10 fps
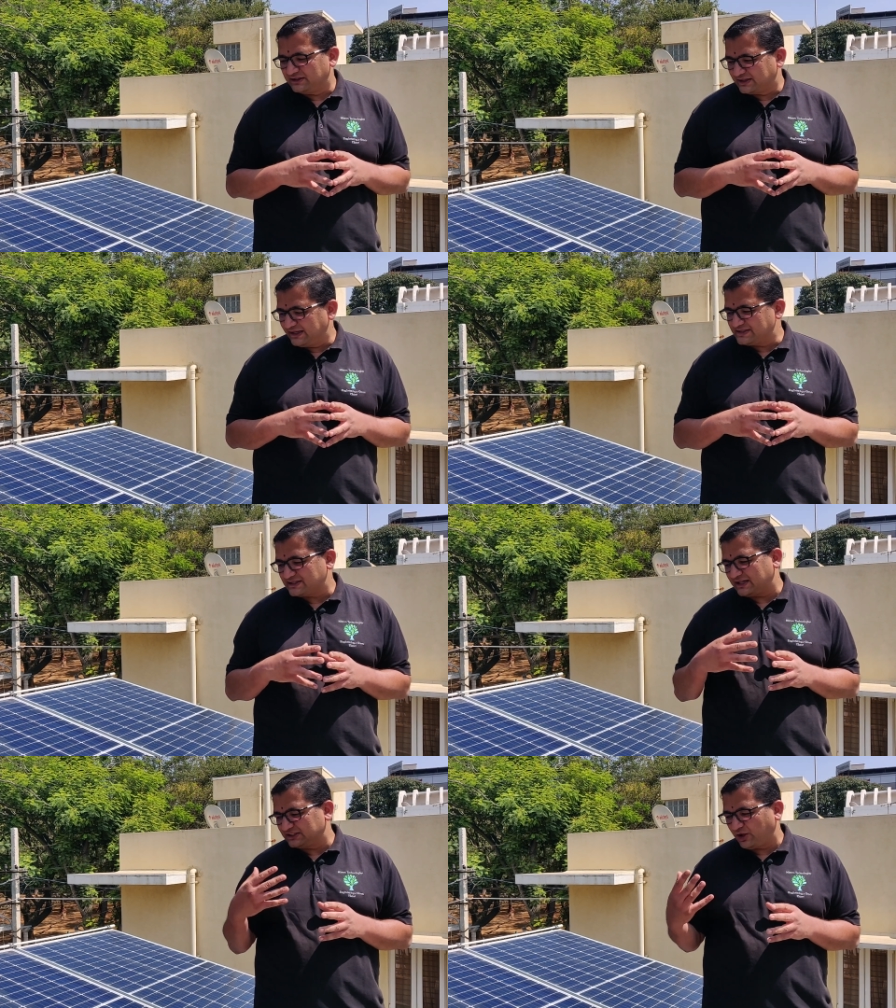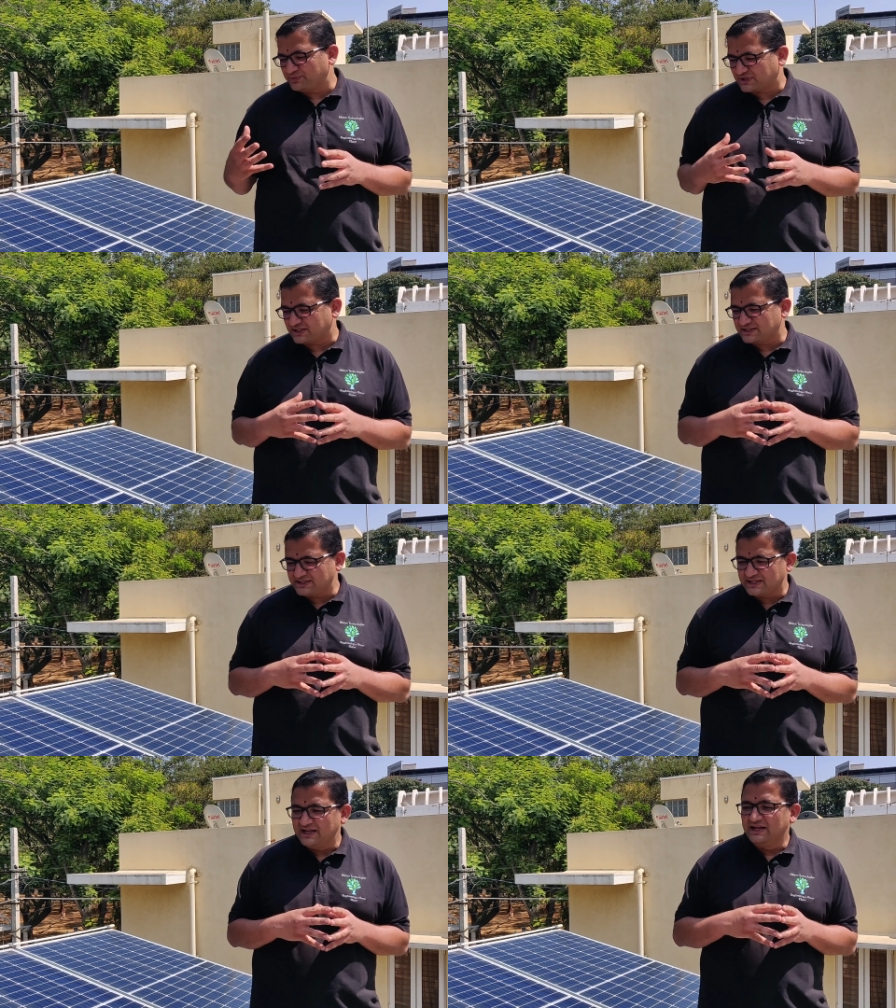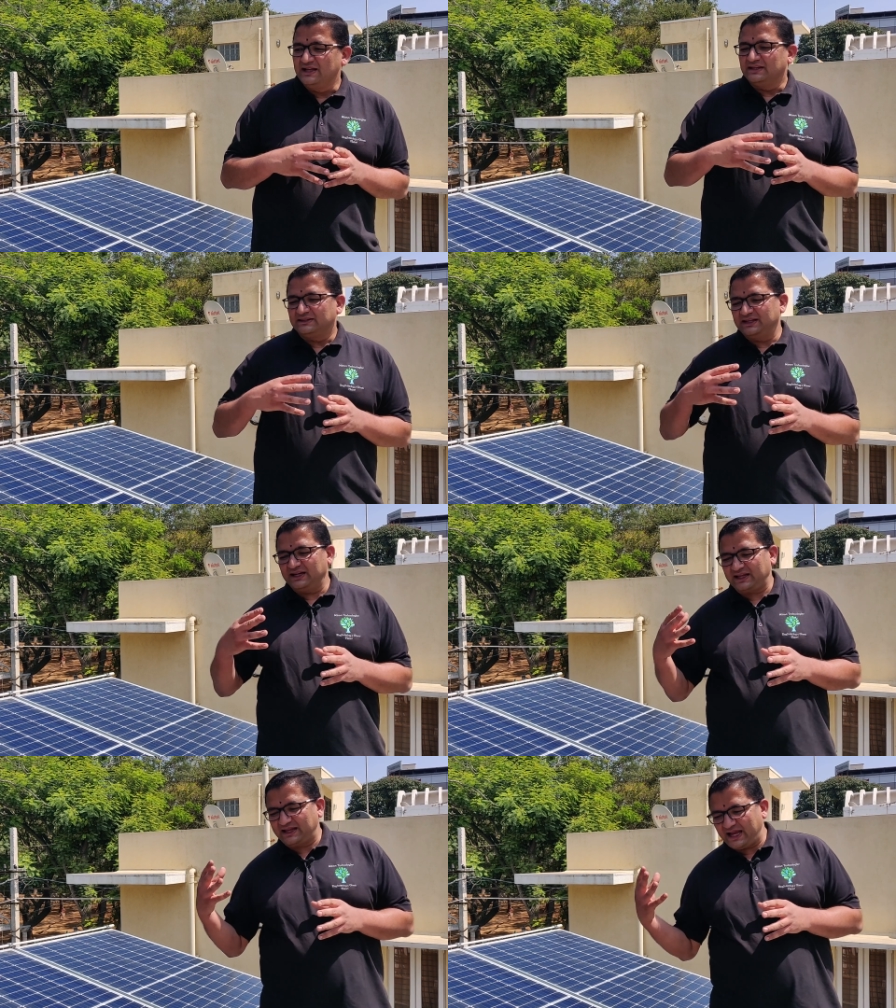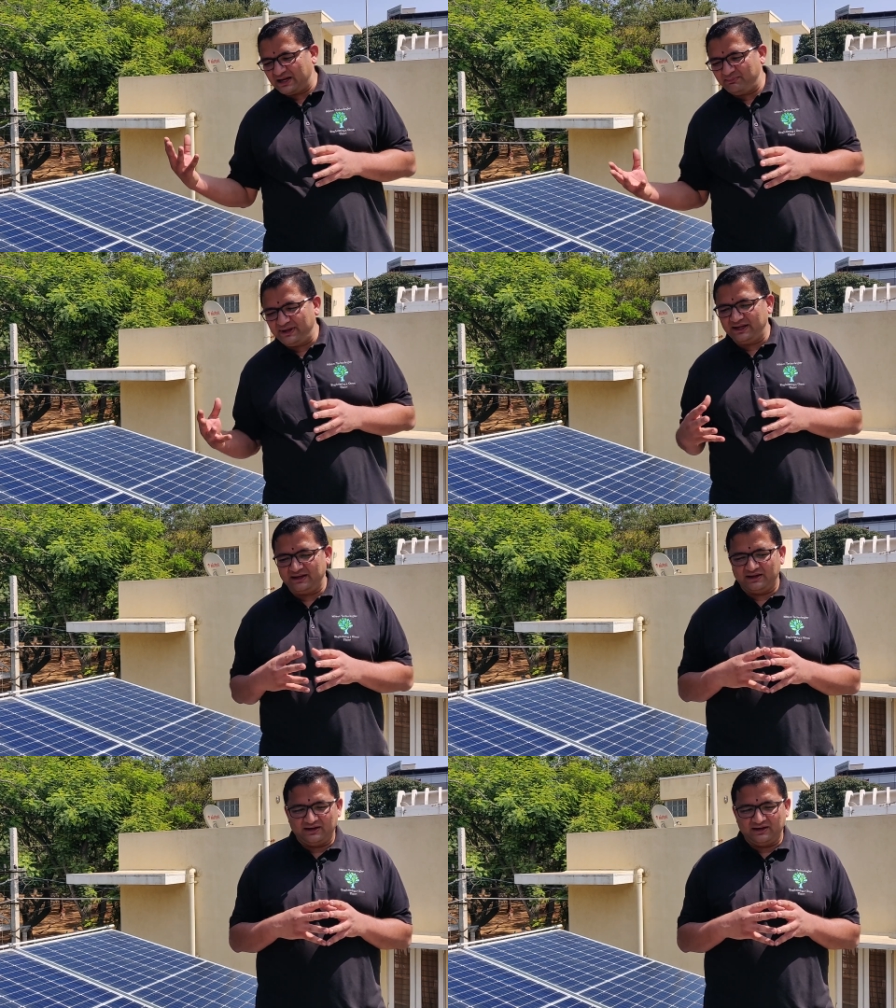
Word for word: trees and other obstructions, there can be